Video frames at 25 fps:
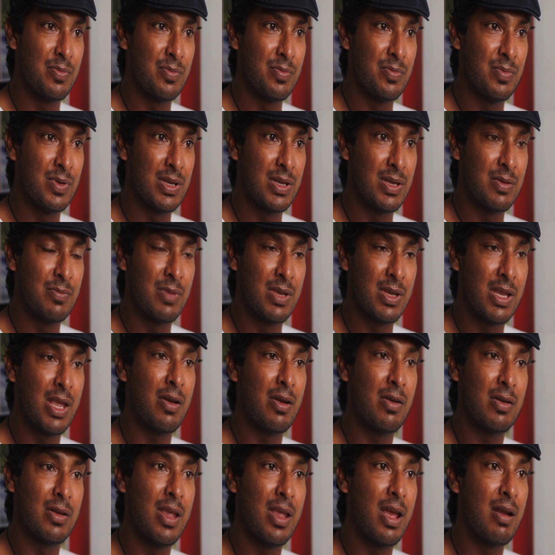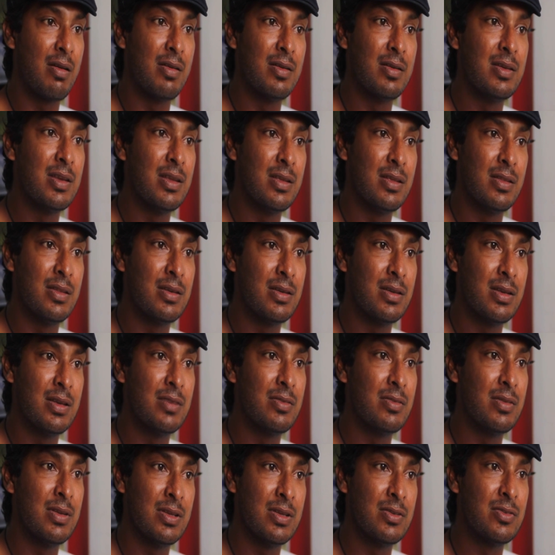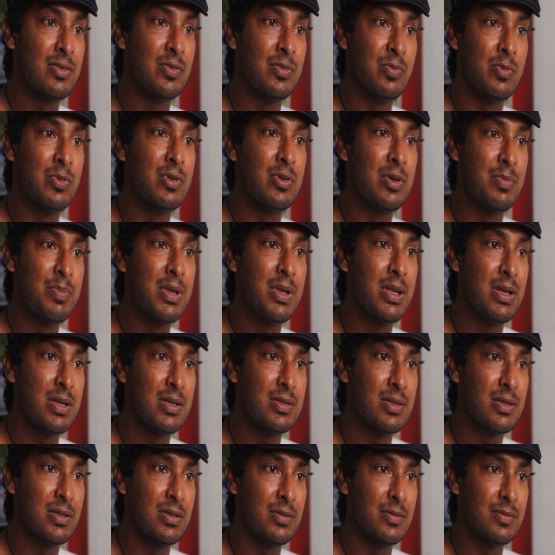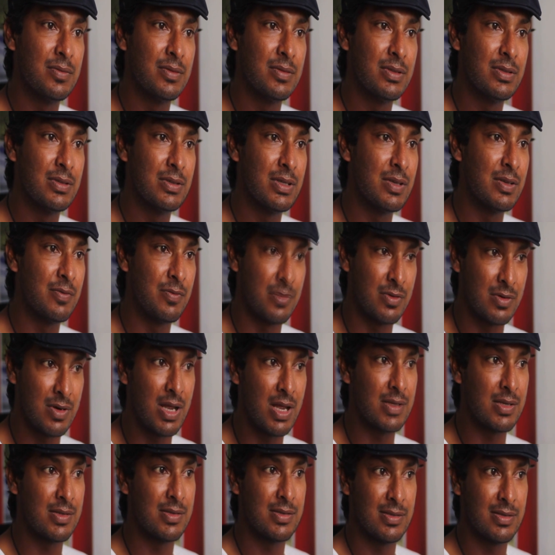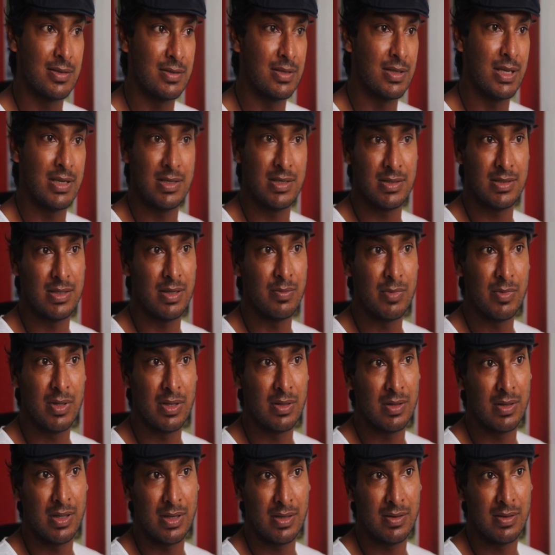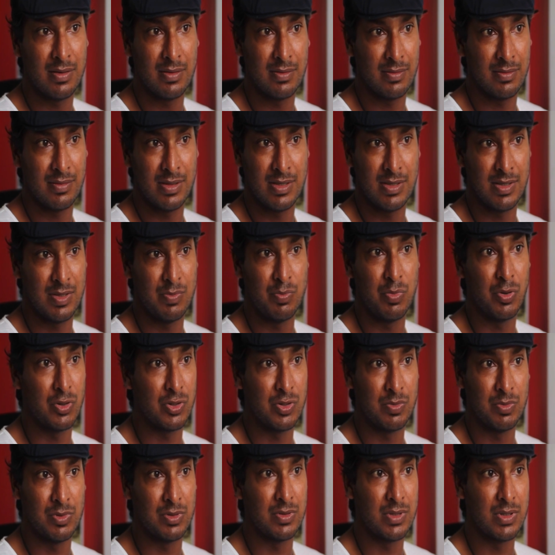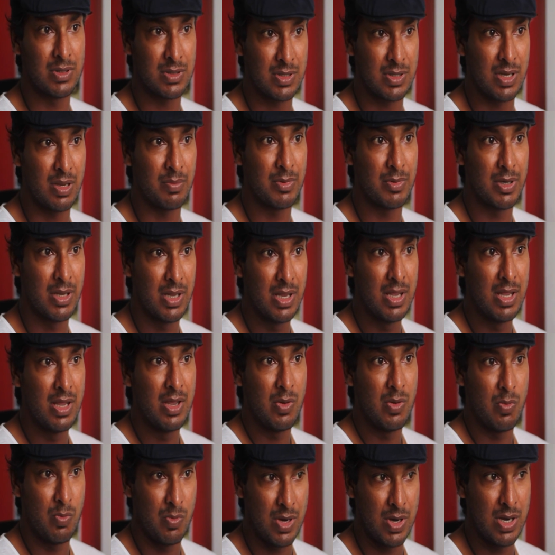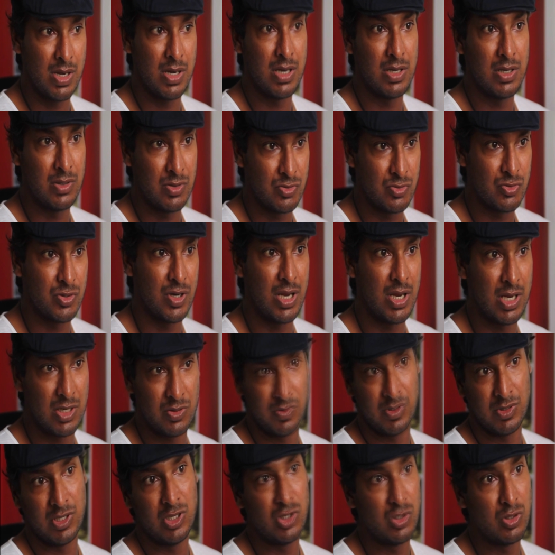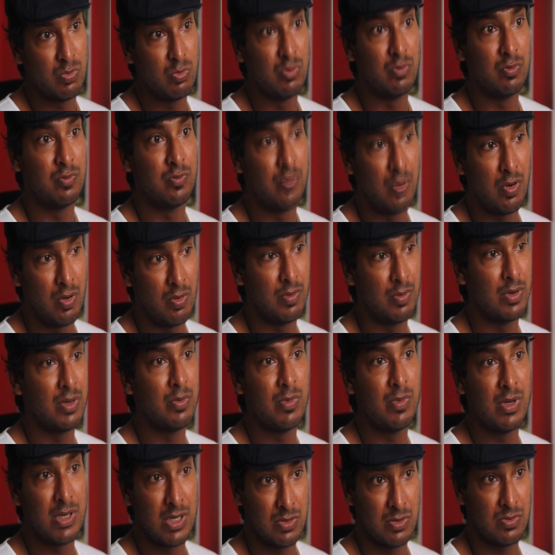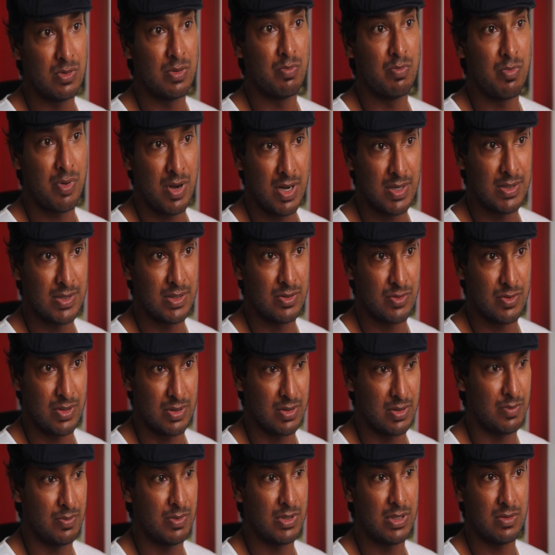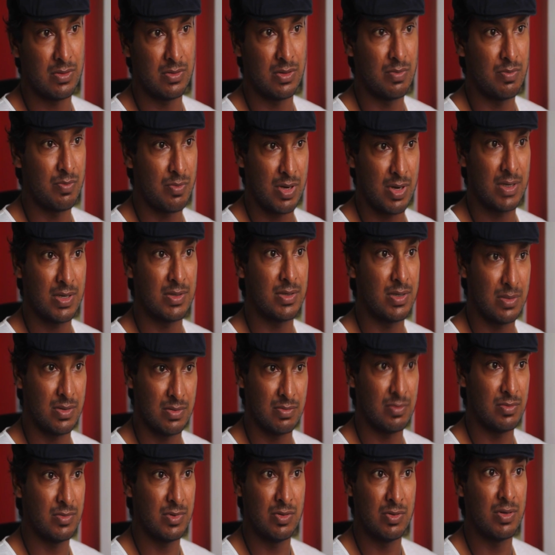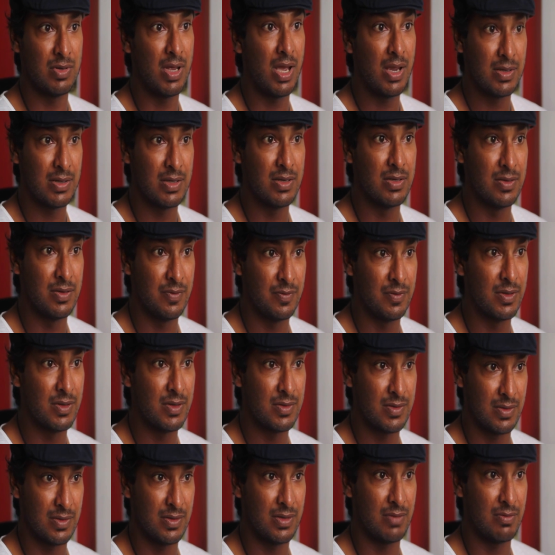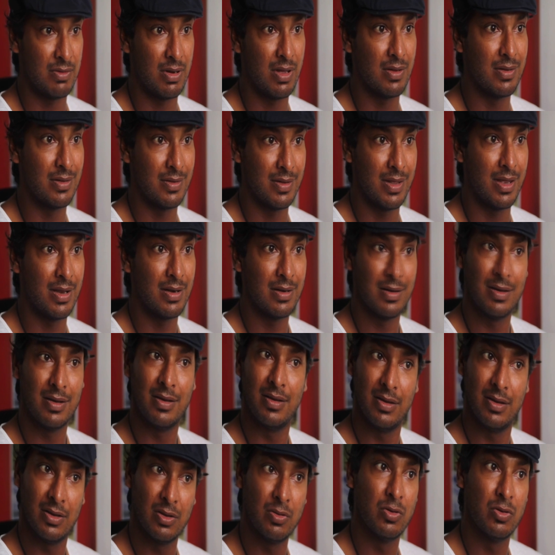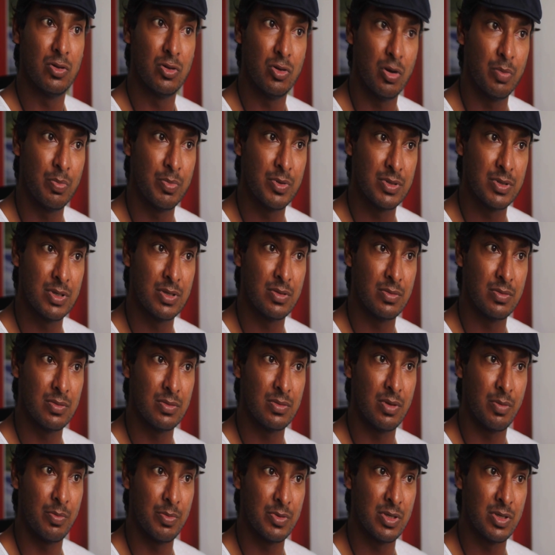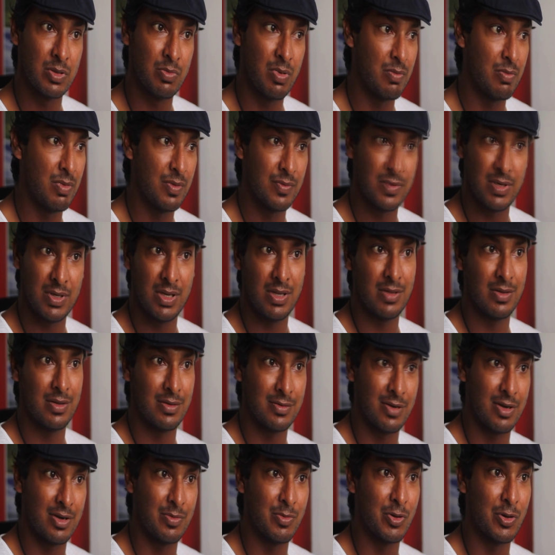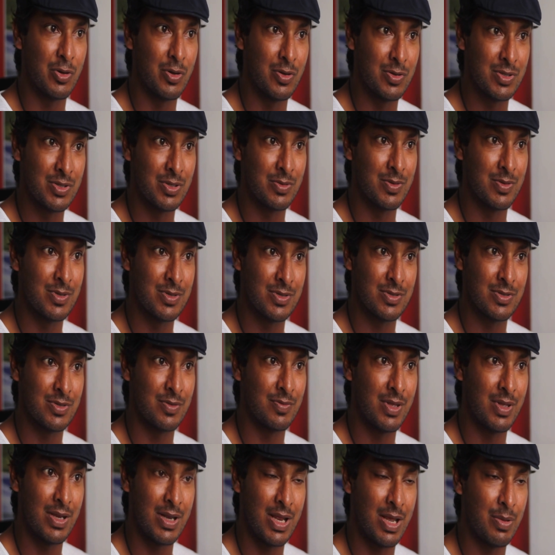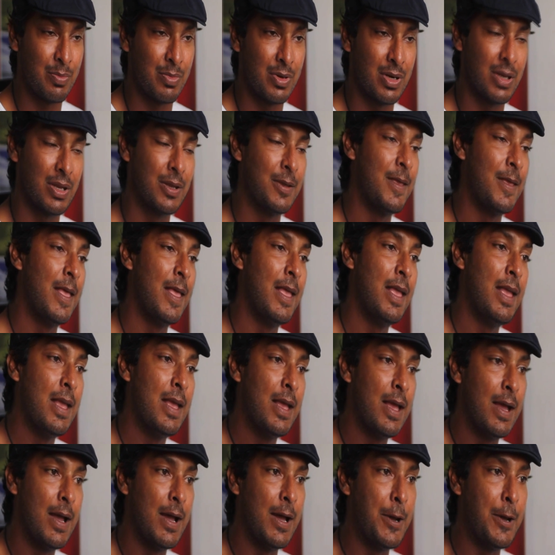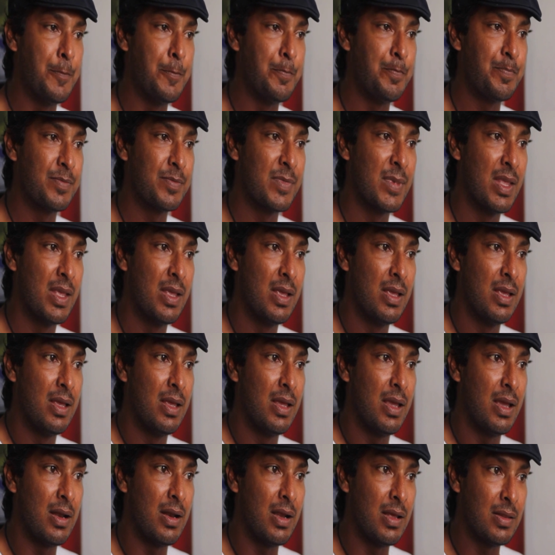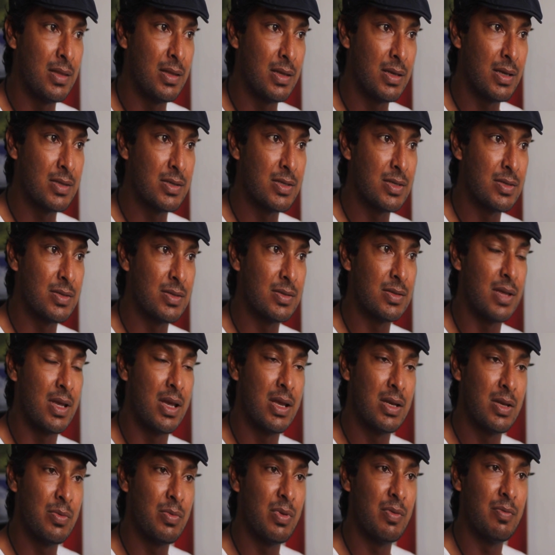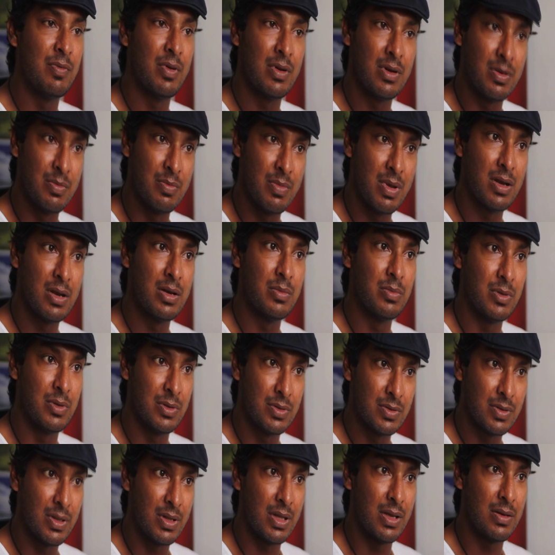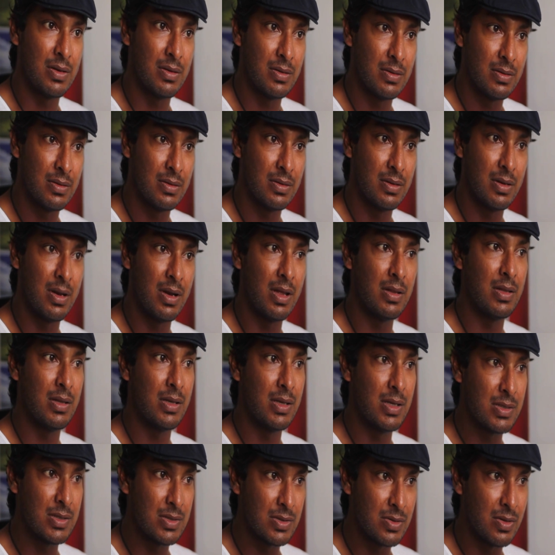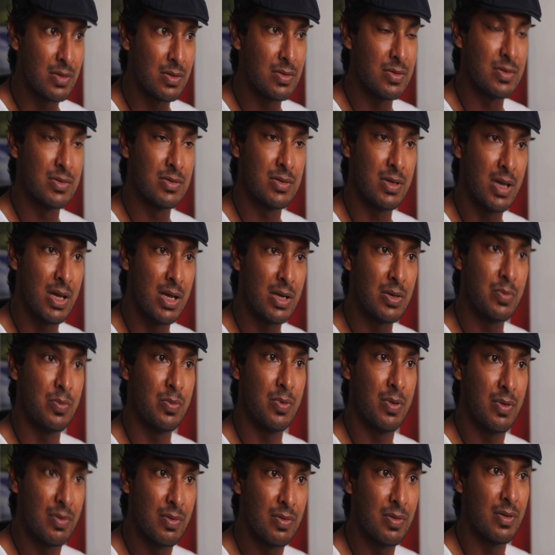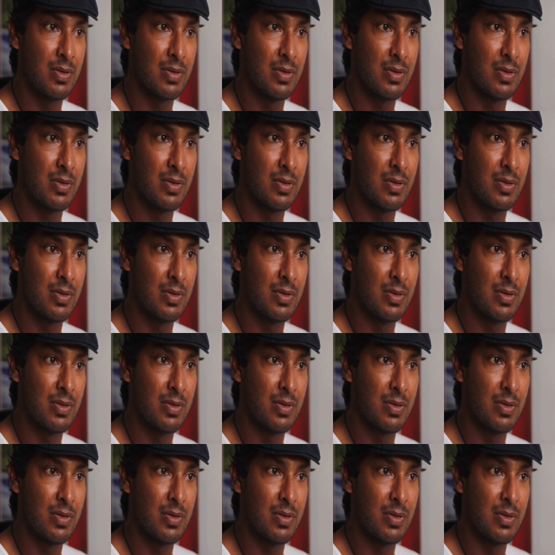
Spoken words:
we cannot guarantee that history won't repeat itself. And for us, that is something that is impossible to accept. We need to change, we need to move forward, we need to embrace each other, we need to embrace and unite in diversity rather than go the opposite way. We've seen the terrible consequences of that happening. And I think as a society, we're very amenable to that. And I think it's got to start with